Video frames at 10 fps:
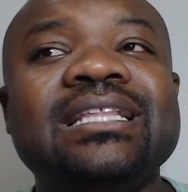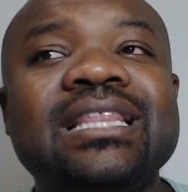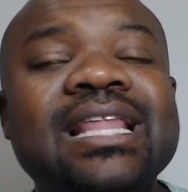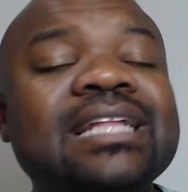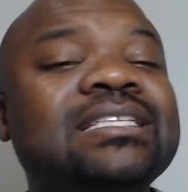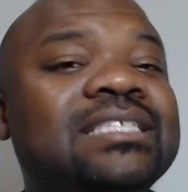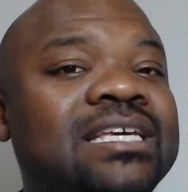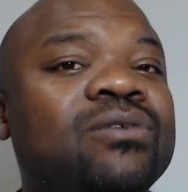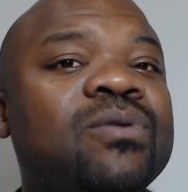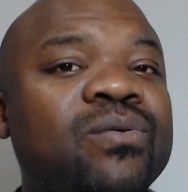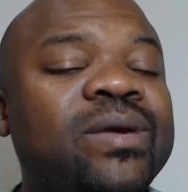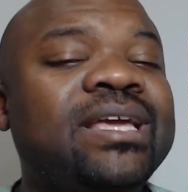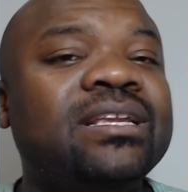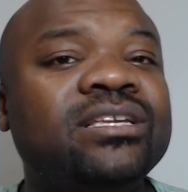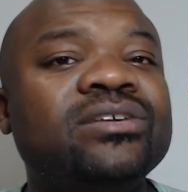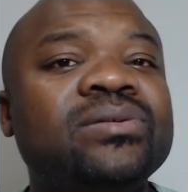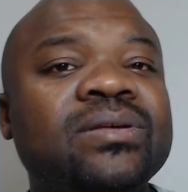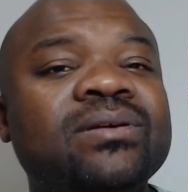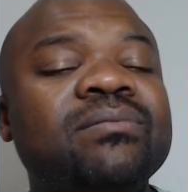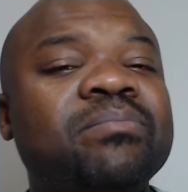let's see what we can do that,
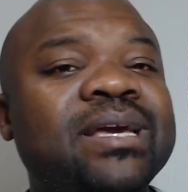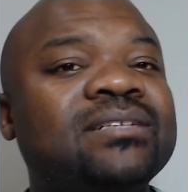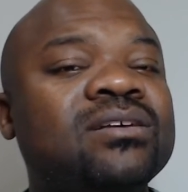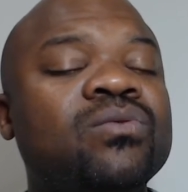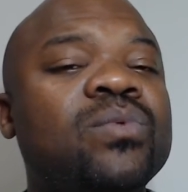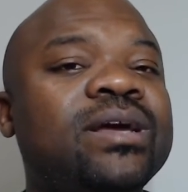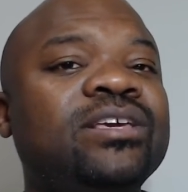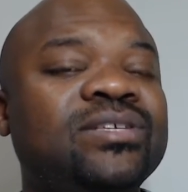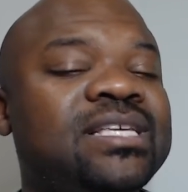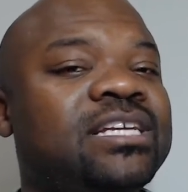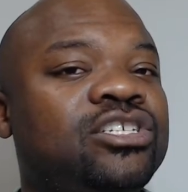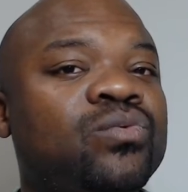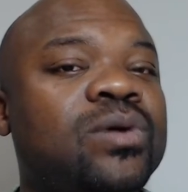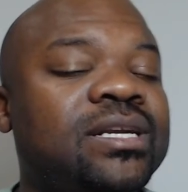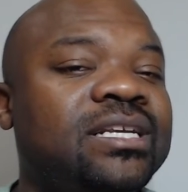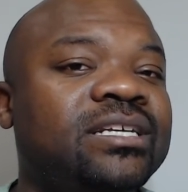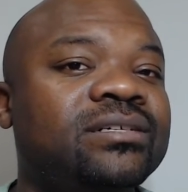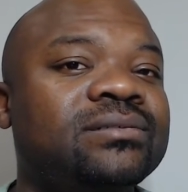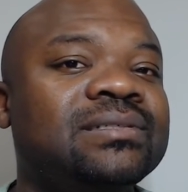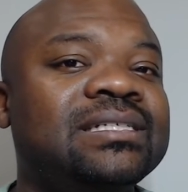based on what you said you want to
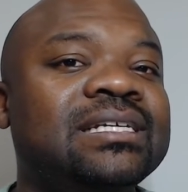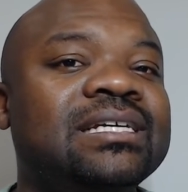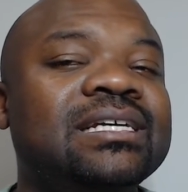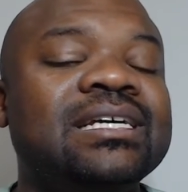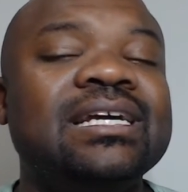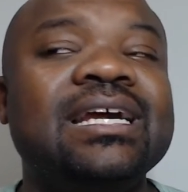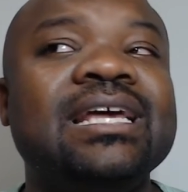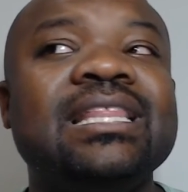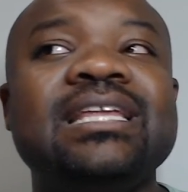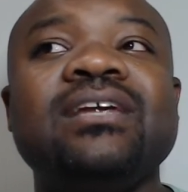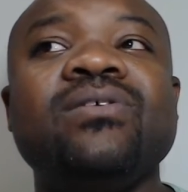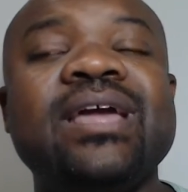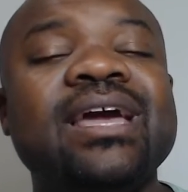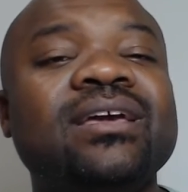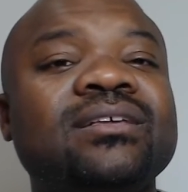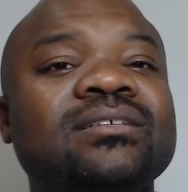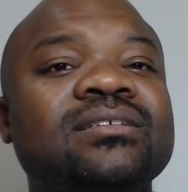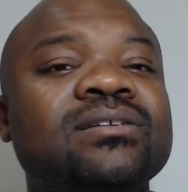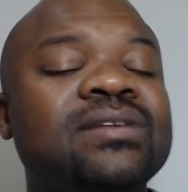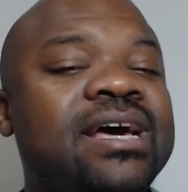do. And then, okay,
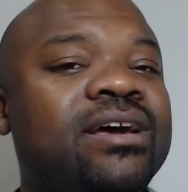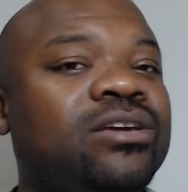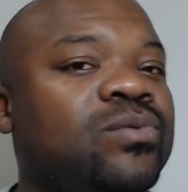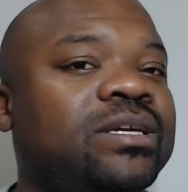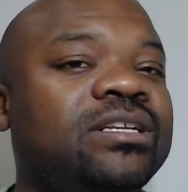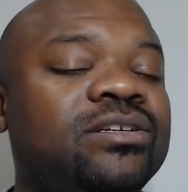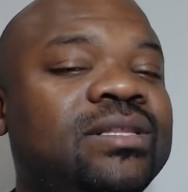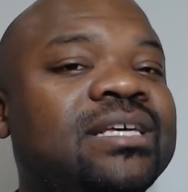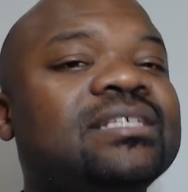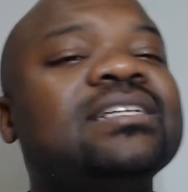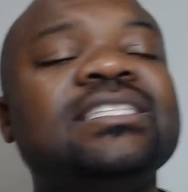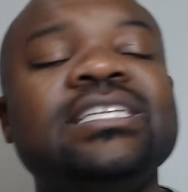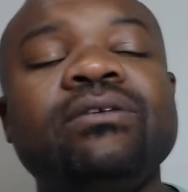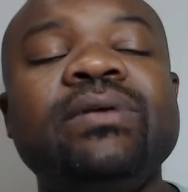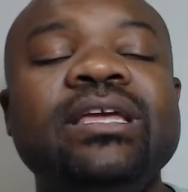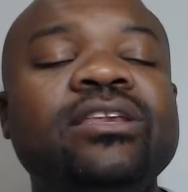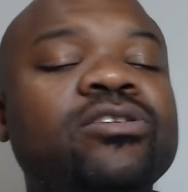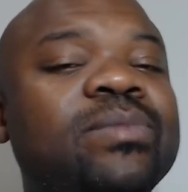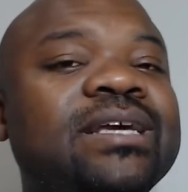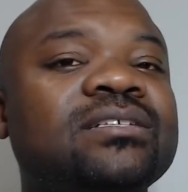so now you want to do this. Let's see what we can do
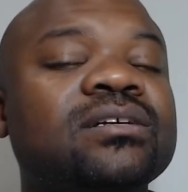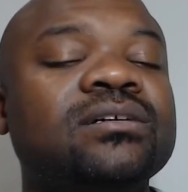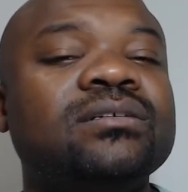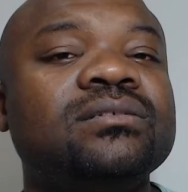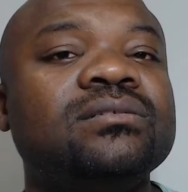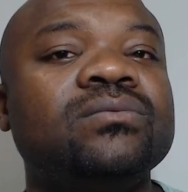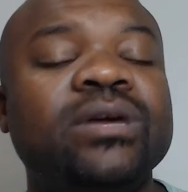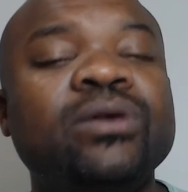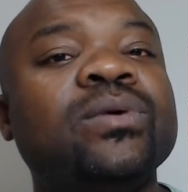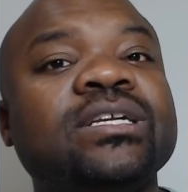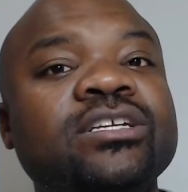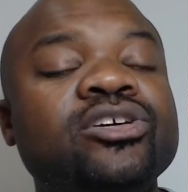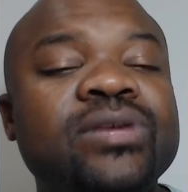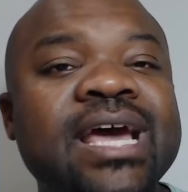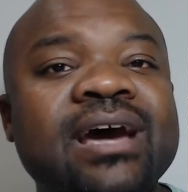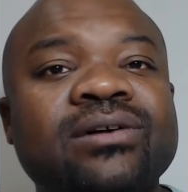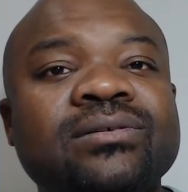based on what you want to do now.